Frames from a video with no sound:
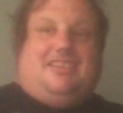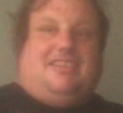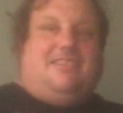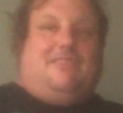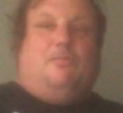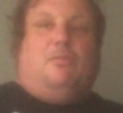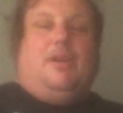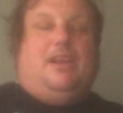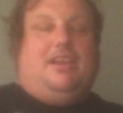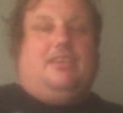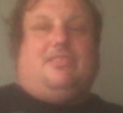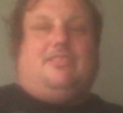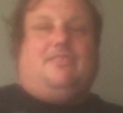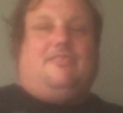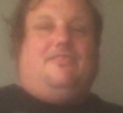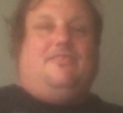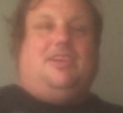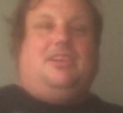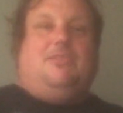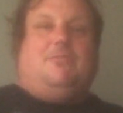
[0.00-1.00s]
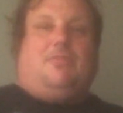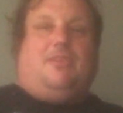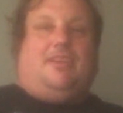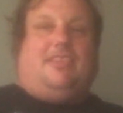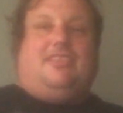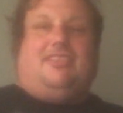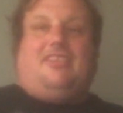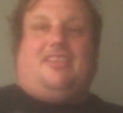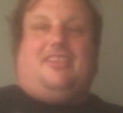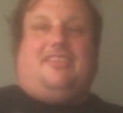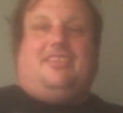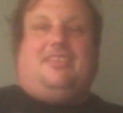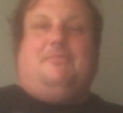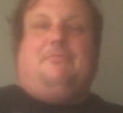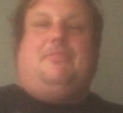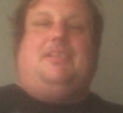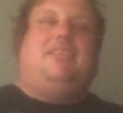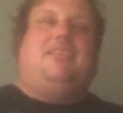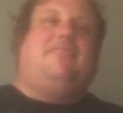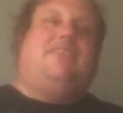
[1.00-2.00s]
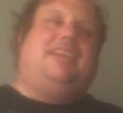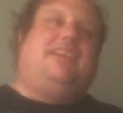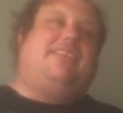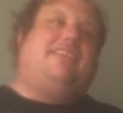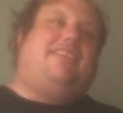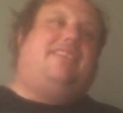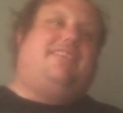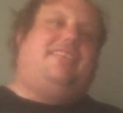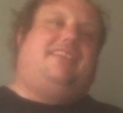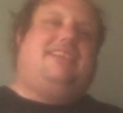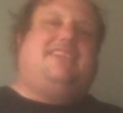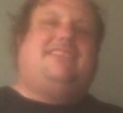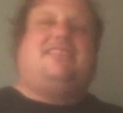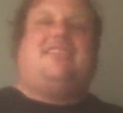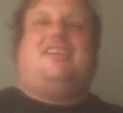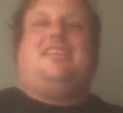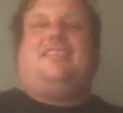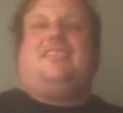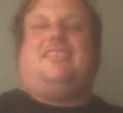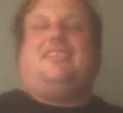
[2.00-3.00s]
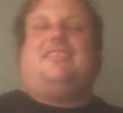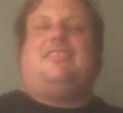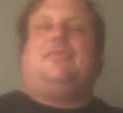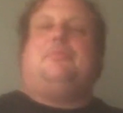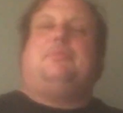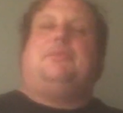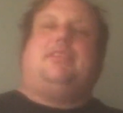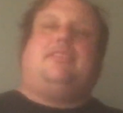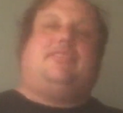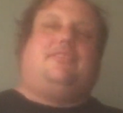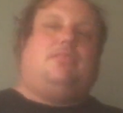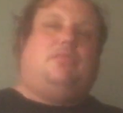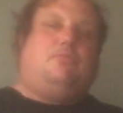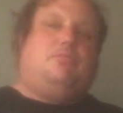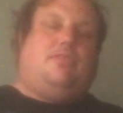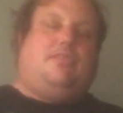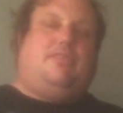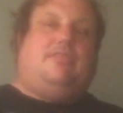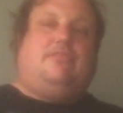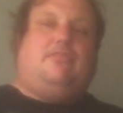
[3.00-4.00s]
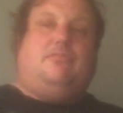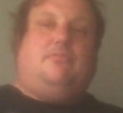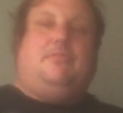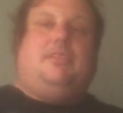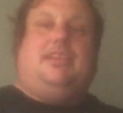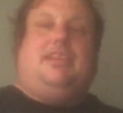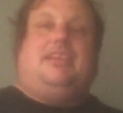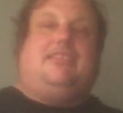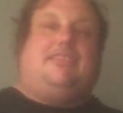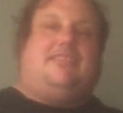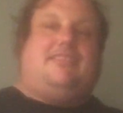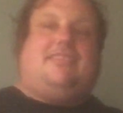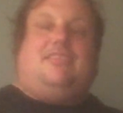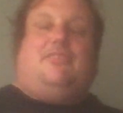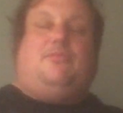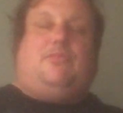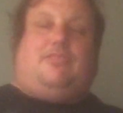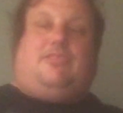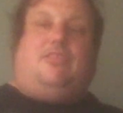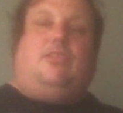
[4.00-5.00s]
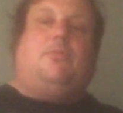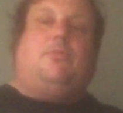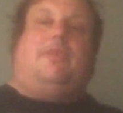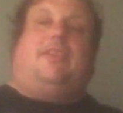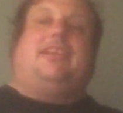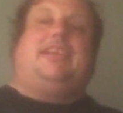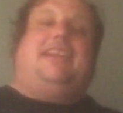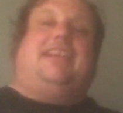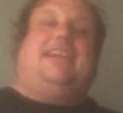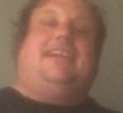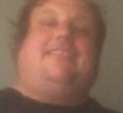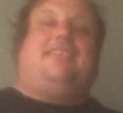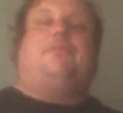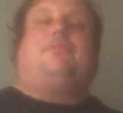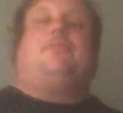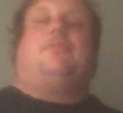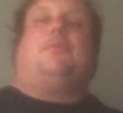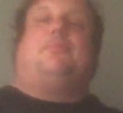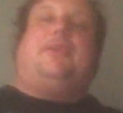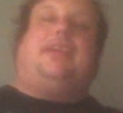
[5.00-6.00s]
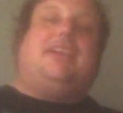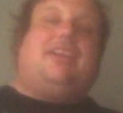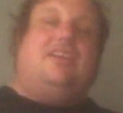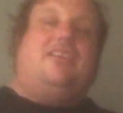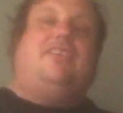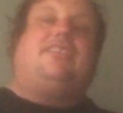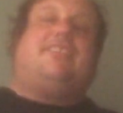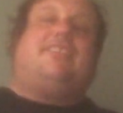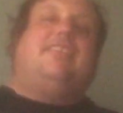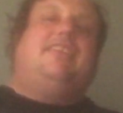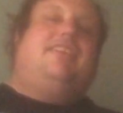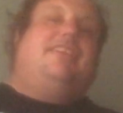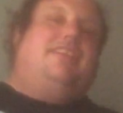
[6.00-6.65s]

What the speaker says: When it works, it's awesome, and when it doesn't, it's not as awesome. But it's still worth doing. It's still worth getting the headset for, because